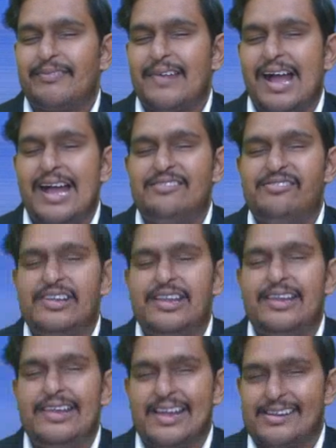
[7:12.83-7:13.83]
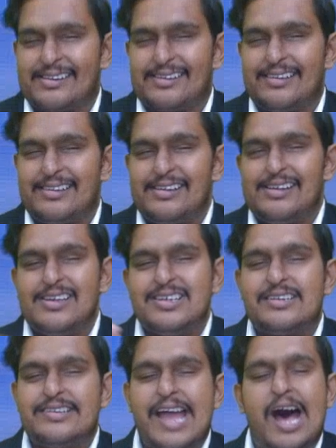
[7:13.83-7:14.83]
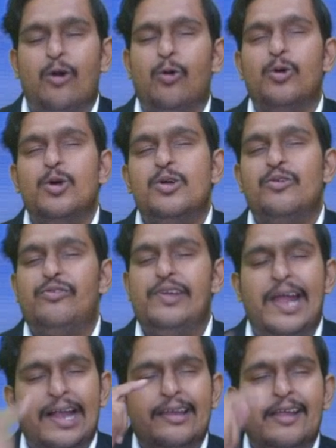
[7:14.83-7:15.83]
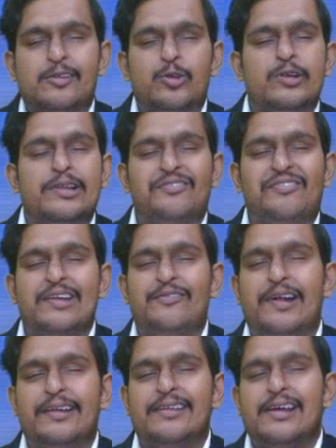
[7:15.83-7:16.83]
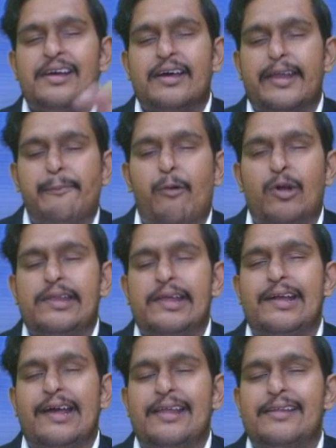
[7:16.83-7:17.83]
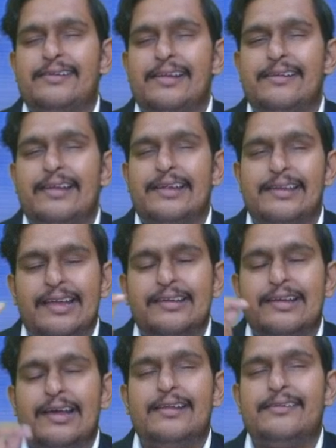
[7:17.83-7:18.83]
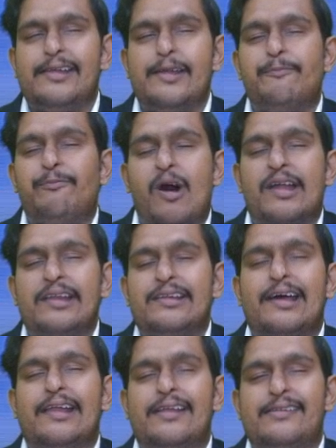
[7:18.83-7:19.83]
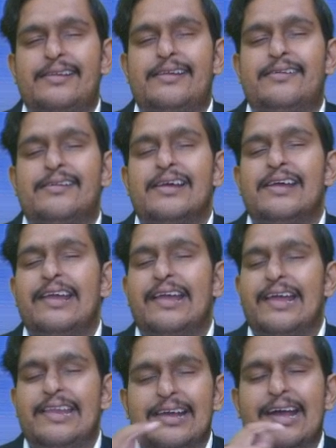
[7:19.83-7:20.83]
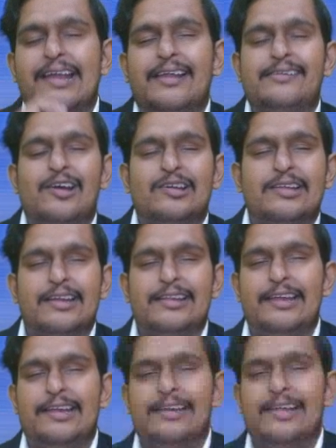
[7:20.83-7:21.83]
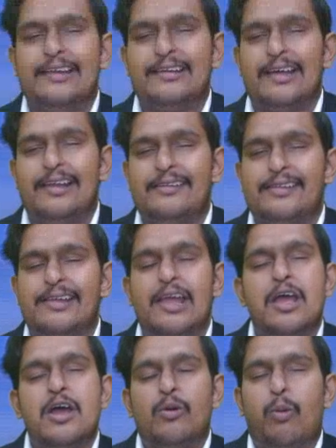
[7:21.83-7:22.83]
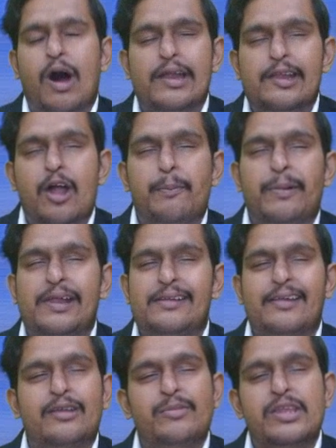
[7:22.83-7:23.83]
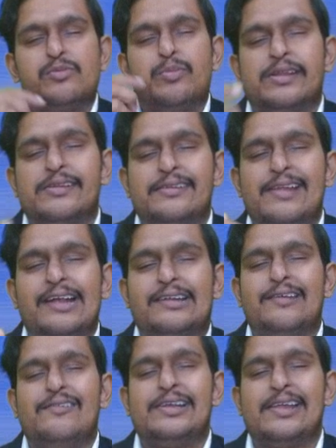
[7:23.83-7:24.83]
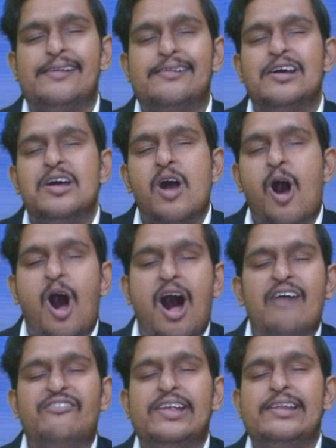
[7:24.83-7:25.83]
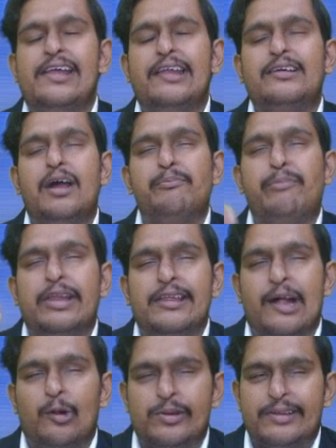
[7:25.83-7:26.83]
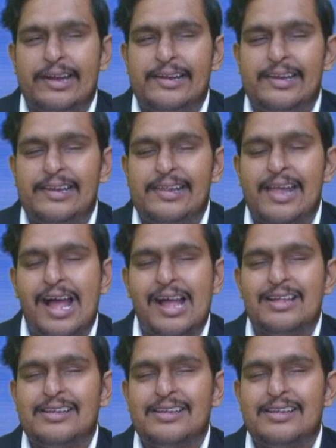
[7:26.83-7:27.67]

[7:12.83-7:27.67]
I feel yes. Now, we understood the 5 words. Reporting currency is Indian currency, foreign currency is any currency other than Indian currency. Foreign operation means business activities of Indian companies outside India.